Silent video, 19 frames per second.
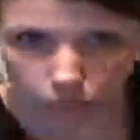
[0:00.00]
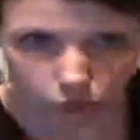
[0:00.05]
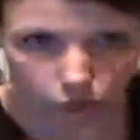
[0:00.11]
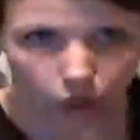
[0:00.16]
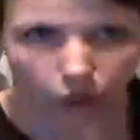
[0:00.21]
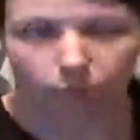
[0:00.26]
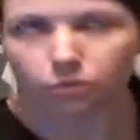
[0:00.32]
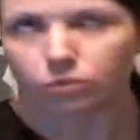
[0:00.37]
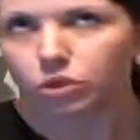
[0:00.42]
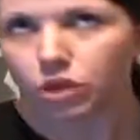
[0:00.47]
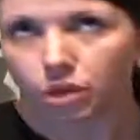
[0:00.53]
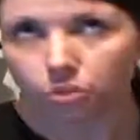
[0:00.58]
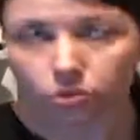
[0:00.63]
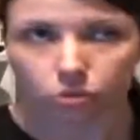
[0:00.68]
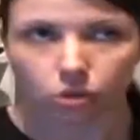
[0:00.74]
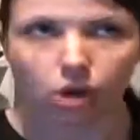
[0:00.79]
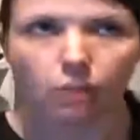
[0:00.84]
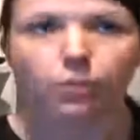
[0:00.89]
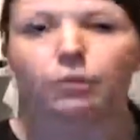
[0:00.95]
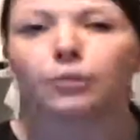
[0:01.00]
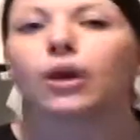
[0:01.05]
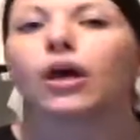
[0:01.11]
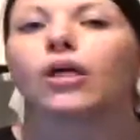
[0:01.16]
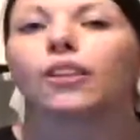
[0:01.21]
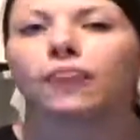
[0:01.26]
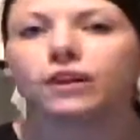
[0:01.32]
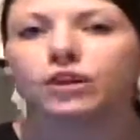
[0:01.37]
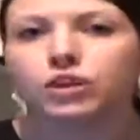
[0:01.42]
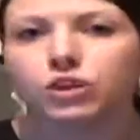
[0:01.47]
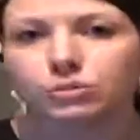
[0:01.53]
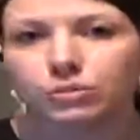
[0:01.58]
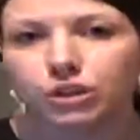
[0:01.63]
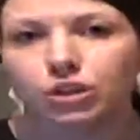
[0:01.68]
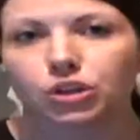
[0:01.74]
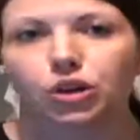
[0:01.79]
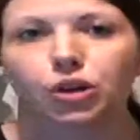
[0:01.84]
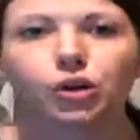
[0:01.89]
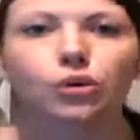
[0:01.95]
Drop them. There should be
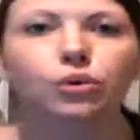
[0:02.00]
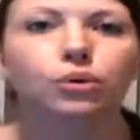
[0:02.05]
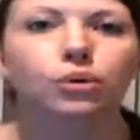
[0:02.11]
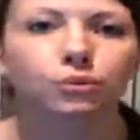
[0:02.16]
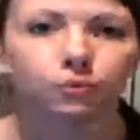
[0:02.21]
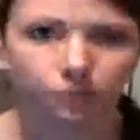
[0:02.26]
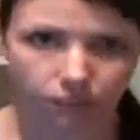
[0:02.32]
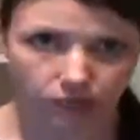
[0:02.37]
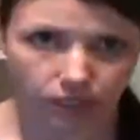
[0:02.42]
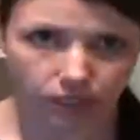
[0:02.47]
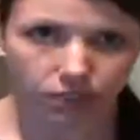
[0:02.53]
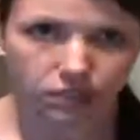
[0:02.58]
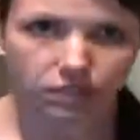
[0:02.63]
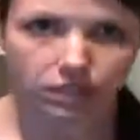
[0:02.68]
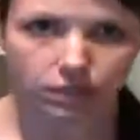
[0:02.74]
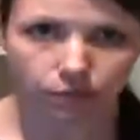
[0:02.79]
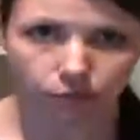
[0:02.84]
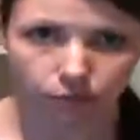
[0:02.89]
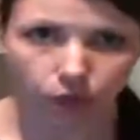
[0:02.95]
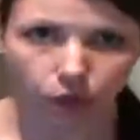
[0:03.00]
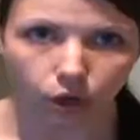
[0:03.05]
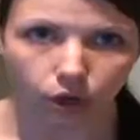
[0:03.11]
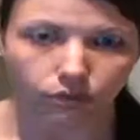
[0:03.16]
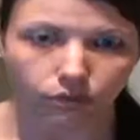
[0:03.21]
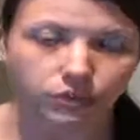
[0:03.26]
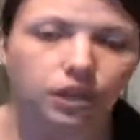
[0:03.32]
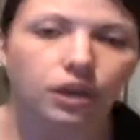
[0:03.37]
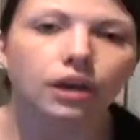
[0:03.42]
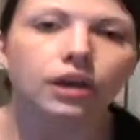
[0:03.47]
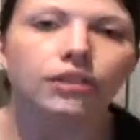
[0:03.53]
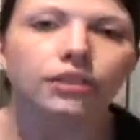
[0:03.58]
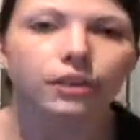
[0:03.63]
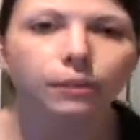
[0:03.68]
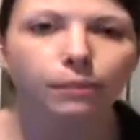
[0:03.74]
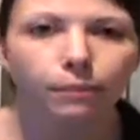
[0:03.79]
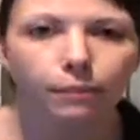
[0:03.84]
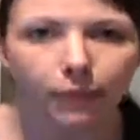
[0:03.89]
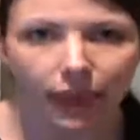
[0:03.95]
no fees involved. The
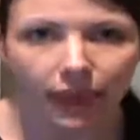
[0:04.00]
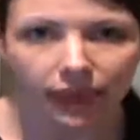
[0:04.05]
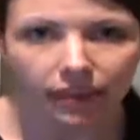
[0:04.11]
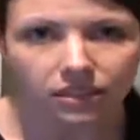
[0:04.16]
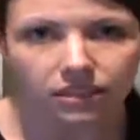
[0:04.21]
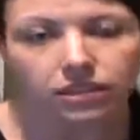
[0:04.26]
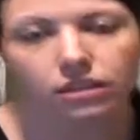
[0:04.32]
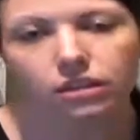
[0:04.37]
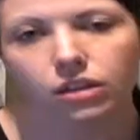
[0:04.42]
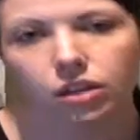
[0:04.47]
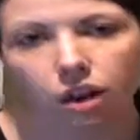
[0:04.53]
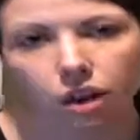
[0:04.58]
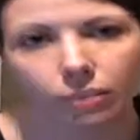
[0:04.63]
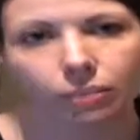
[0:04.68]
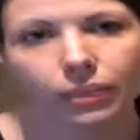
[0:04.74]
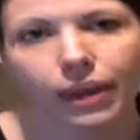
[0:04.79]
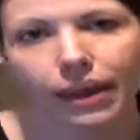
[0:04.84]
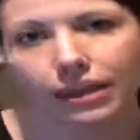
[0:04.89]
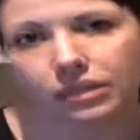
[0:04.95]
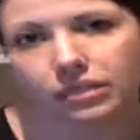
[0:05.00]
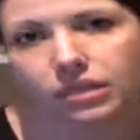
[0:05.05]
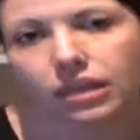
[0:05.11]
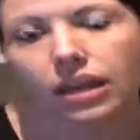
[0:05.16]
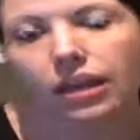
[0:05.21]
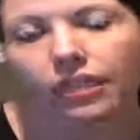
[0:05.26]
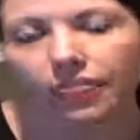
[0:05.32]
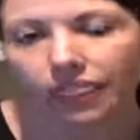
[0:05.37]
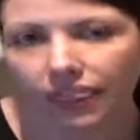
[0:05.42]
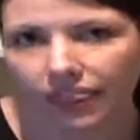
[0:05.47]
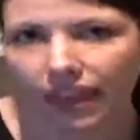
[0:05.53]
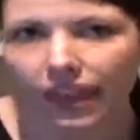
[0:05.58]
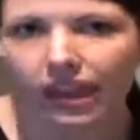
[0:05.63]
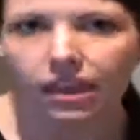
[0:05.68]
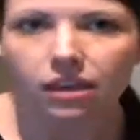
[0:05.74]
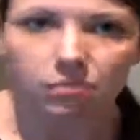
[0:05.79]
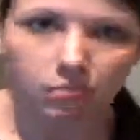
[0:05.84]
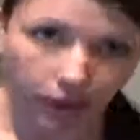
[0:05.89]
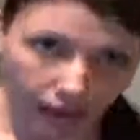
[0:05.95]
banks and the non-banks,
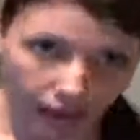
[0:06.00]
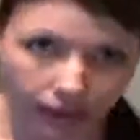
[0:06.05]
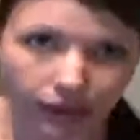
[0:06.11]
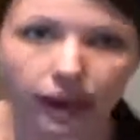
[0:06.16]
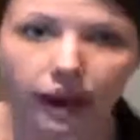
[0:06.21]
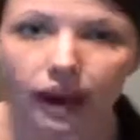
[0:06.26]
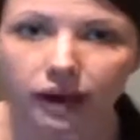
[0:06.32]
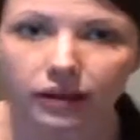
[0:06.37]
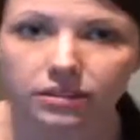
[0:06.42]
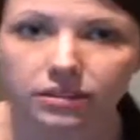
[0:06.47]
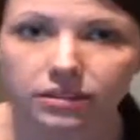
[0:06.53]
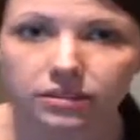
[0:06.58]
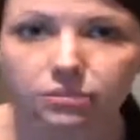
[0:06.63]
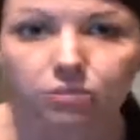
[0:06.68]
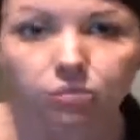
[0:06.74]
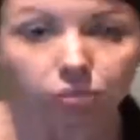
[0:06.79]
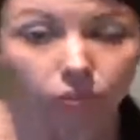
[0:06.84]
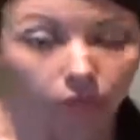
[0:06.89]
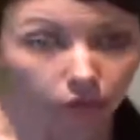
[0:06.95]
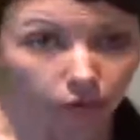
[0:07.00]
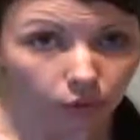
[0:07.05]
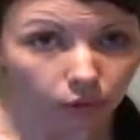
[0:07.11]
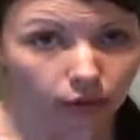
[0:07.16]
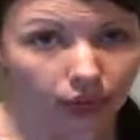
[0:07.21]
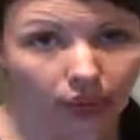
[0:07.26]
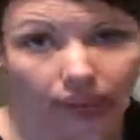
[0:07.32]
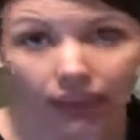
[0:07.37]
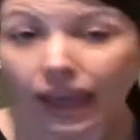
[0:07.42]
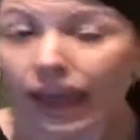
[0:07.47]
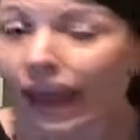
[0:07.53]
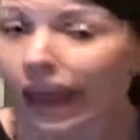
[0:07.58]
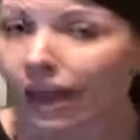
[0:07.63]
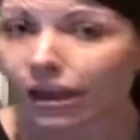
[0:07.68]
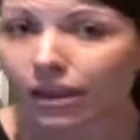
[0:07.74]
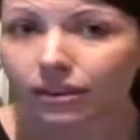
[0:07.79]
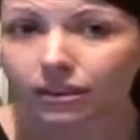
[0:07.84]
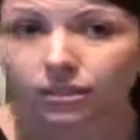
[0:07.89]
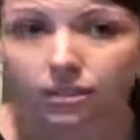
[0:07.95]
they pay us. Okay,
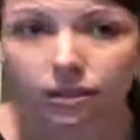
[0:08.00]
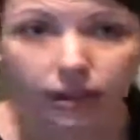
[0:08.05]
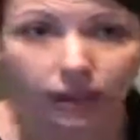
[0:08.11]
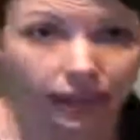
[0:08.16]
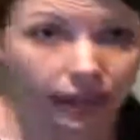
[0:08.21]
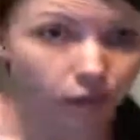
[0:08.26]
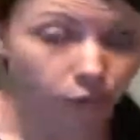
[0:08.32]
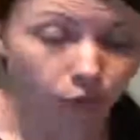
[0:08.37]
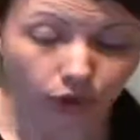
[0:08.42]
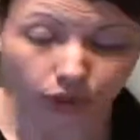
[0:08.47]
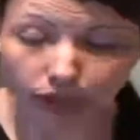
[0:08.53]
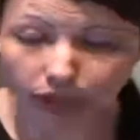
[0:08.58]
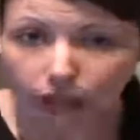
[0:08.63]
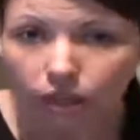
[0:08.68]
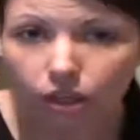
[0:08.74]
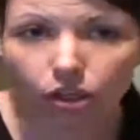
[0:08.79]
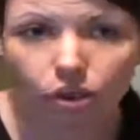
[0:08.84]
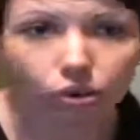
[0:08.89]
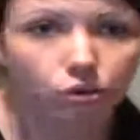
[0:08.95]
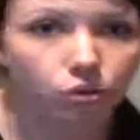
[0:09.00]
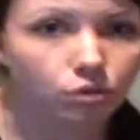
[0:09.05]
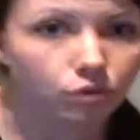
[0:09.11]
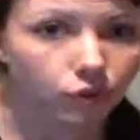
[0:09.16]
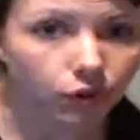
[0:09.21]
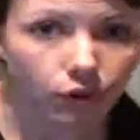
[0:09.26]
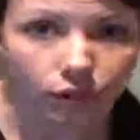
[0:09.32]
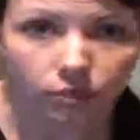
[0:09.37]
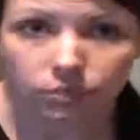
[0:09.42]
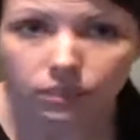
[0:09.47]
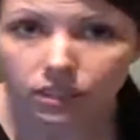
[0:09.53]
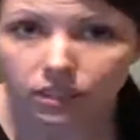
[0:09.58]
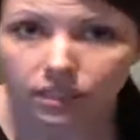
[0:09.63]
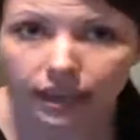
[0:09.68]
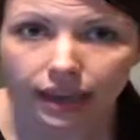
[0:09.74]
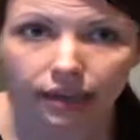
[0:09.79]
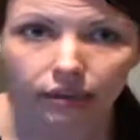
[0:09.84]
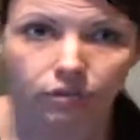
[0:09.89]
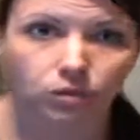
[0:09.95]
and again, we're getting huge volume
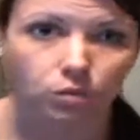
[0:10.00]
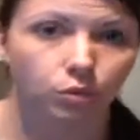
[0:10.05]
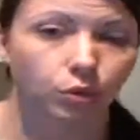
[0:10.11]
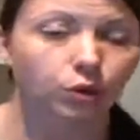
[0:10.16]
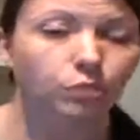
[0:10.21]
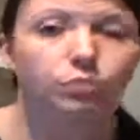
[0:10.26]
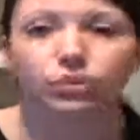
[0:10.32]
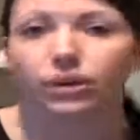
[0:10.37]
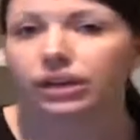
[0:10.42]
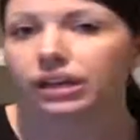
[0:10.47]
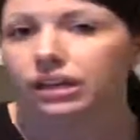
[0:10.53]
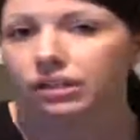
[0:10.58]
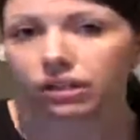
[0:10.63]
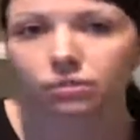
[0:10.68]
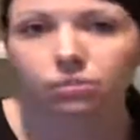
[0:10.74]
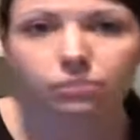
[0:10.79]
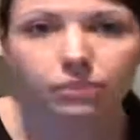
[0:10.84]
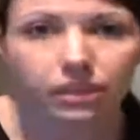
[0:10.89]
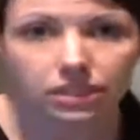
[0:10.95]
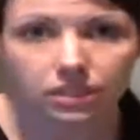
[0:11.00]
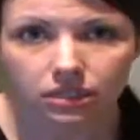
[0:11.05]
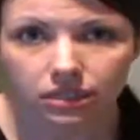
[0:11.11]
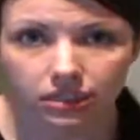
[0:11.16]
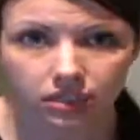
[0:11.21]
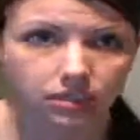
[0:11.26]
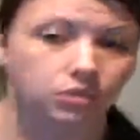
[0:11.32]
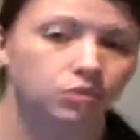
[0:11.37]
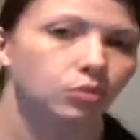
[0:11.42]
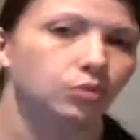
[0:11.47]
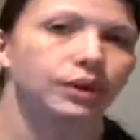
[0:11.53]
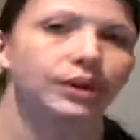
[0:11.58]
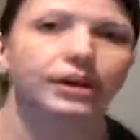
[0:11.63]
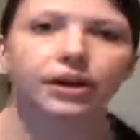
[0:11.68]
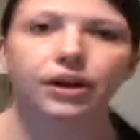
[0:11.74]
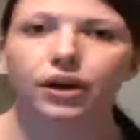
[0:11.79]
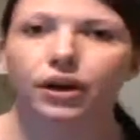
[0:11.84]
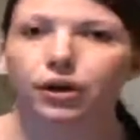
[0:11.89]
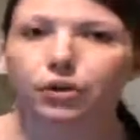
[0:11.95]
discounts. We're bringing them business. We
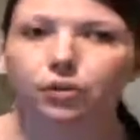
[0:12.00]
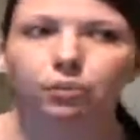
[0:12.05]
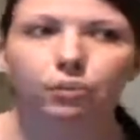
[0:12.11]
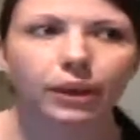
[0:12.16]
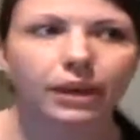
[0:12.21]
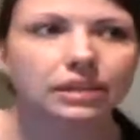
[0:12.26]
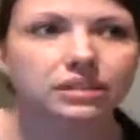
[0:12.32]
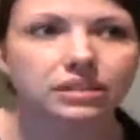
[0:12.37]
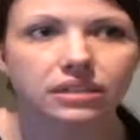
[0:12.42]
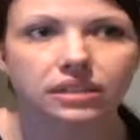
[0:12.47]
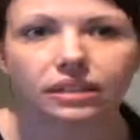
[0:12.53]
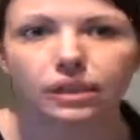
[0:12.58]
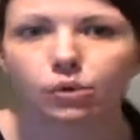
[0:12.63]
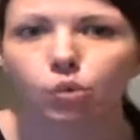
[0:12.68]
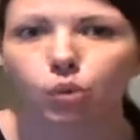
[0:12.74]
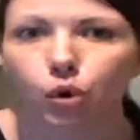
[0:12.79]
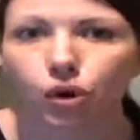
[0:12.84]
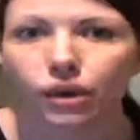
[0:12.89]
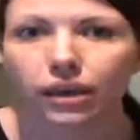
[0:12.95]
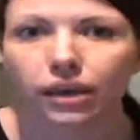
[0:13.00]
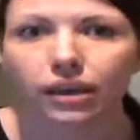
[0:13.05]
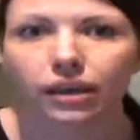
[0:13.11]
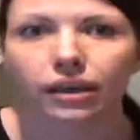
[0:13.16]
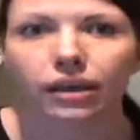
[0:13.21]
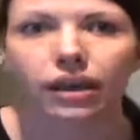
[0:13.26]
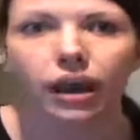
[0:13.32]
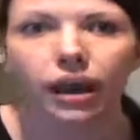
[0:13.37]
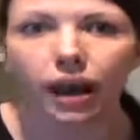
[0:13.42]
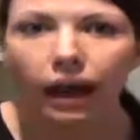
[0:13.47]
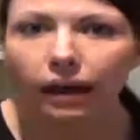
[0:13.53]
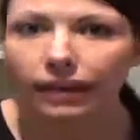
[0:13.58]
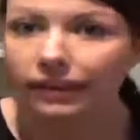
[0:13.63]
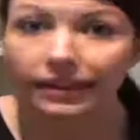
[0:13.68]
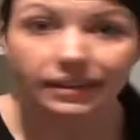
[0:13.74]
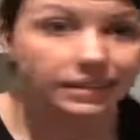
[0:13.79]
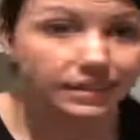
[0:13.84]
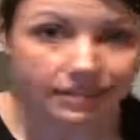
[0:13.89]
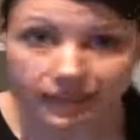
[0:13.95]
are basically working
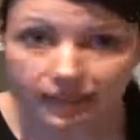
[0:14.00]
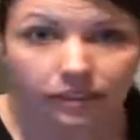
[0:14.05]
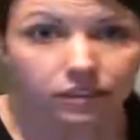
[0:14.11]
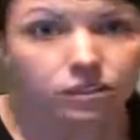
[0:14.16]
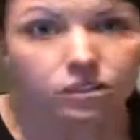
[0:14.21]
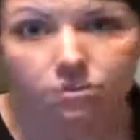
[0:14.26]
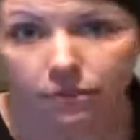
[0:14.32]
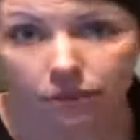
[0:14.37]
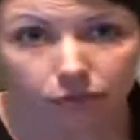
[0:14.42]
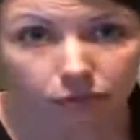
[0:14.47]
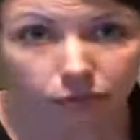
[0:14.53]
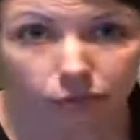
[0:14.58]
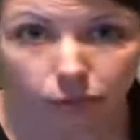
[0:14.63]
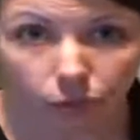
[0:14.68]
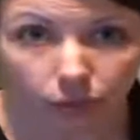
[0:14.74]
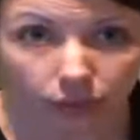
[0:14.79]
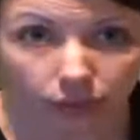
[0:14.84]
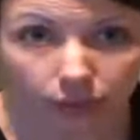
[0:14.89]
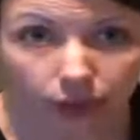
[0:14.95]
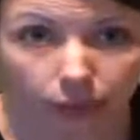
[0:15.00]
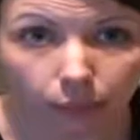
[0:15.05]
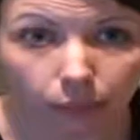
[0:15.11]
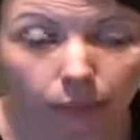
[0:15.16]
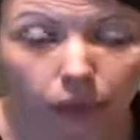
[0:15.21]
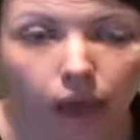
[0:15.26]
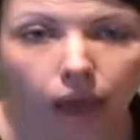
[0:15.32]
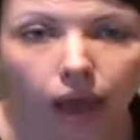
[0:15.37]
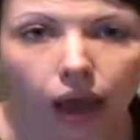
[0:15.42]
like salesmen for them.